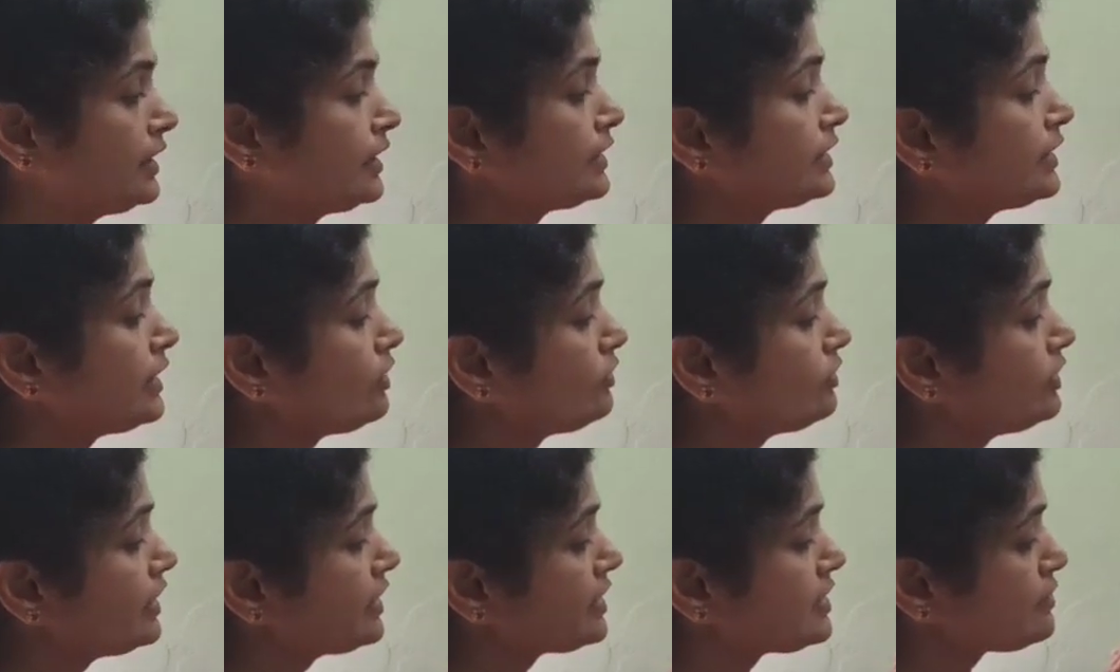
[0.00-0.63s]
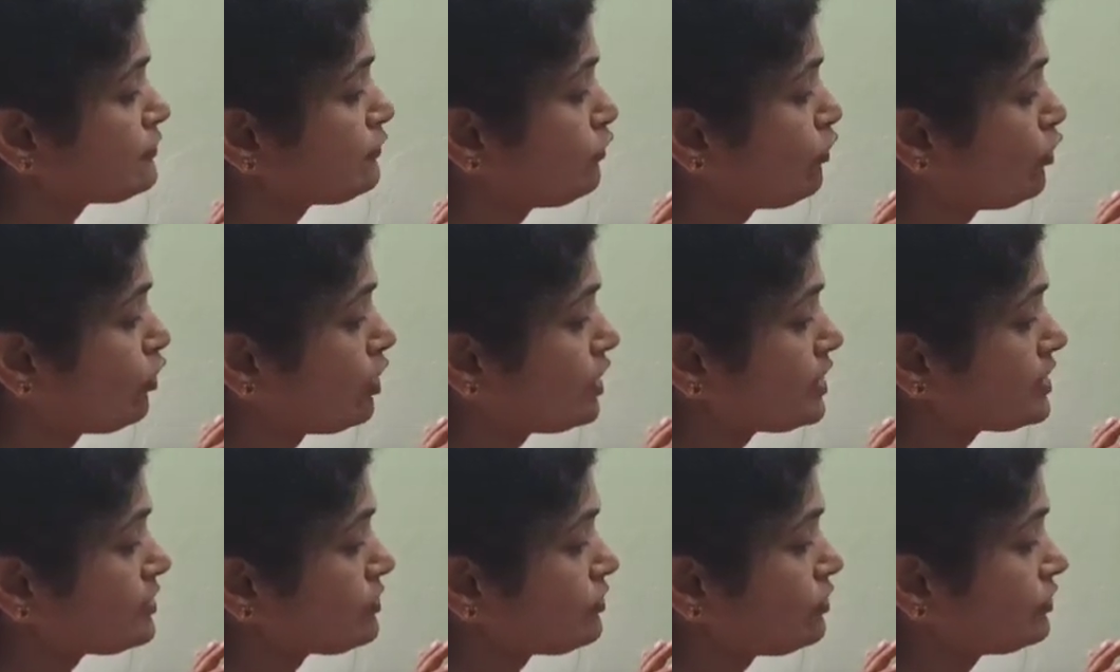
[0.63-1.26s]
now let's
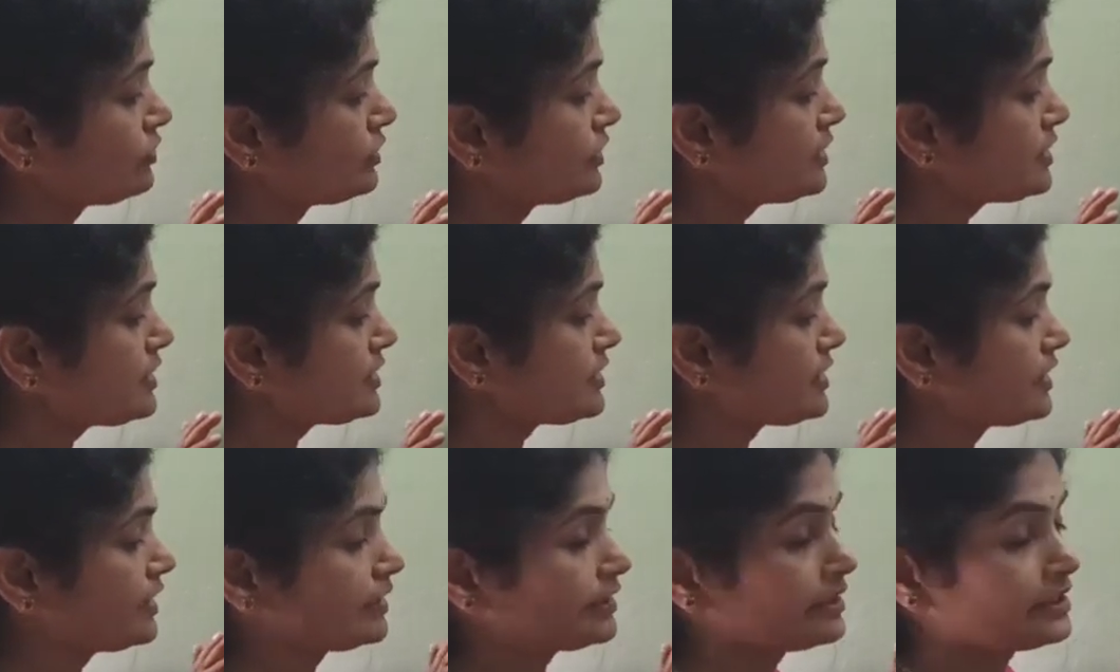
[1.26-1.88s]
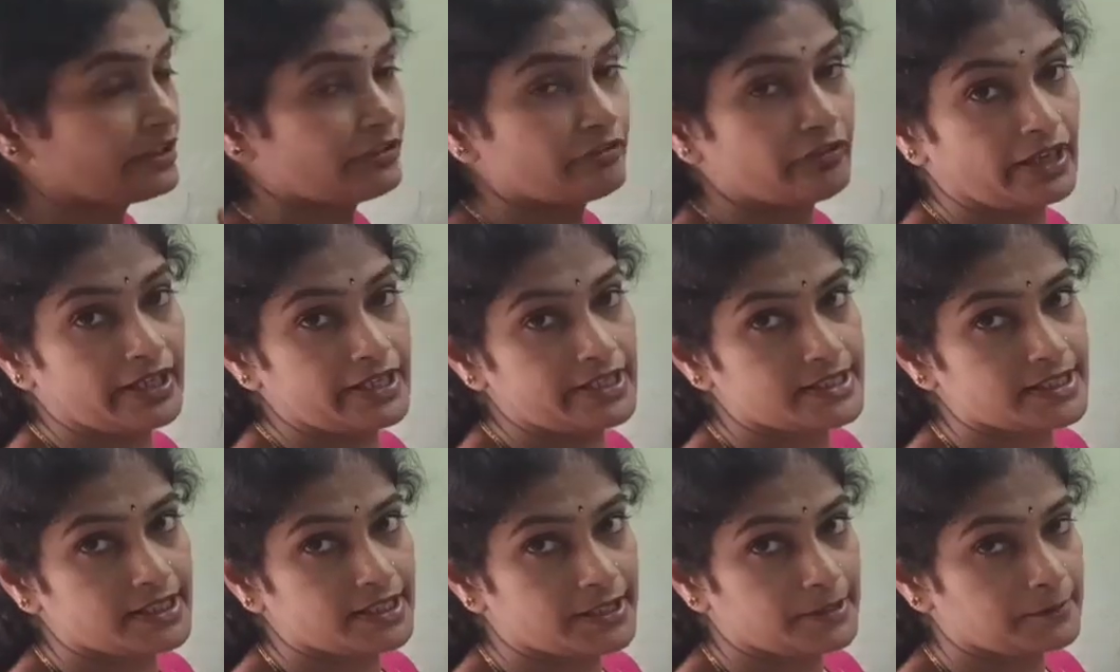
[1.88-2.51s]
focus on this
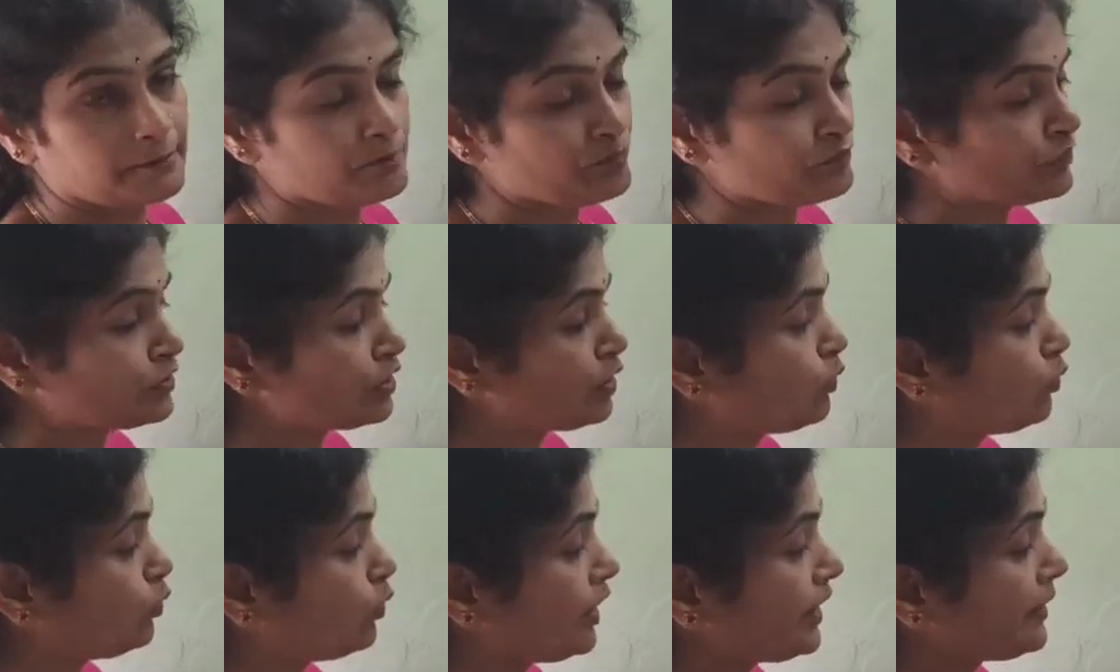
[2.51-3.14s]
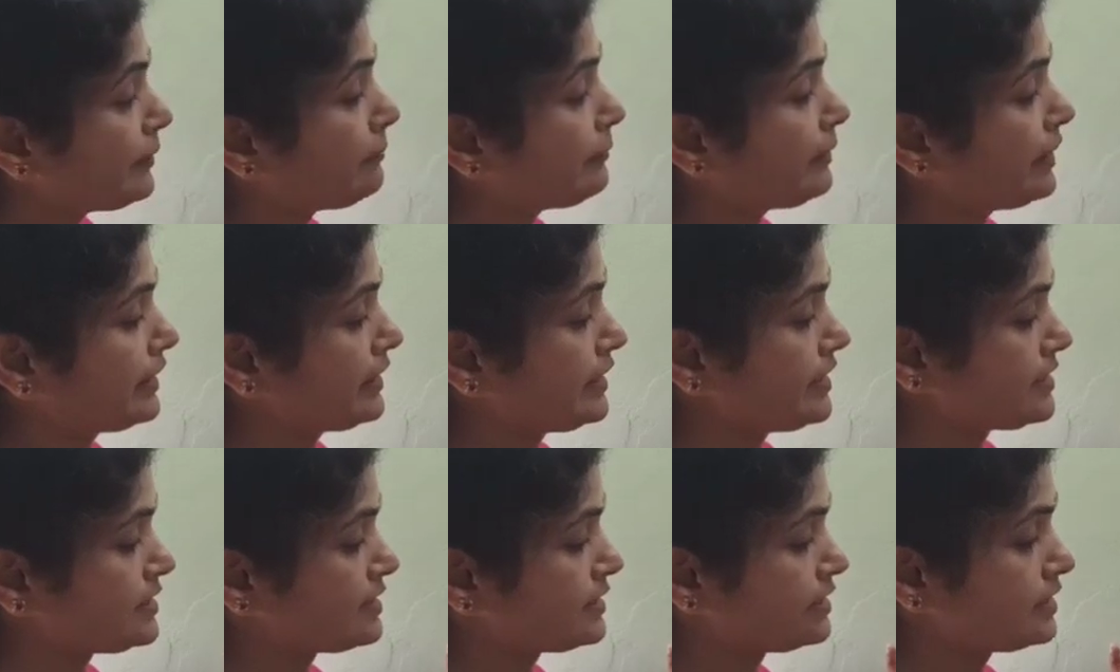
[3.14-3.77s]
divisor, y
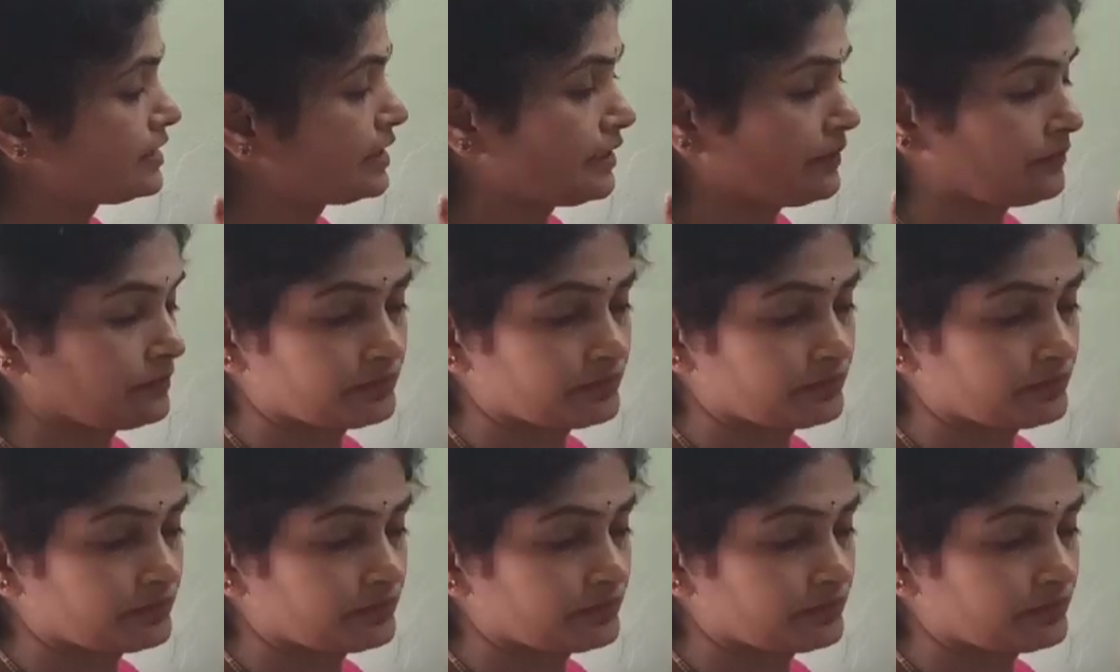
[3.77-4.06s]
minus 3.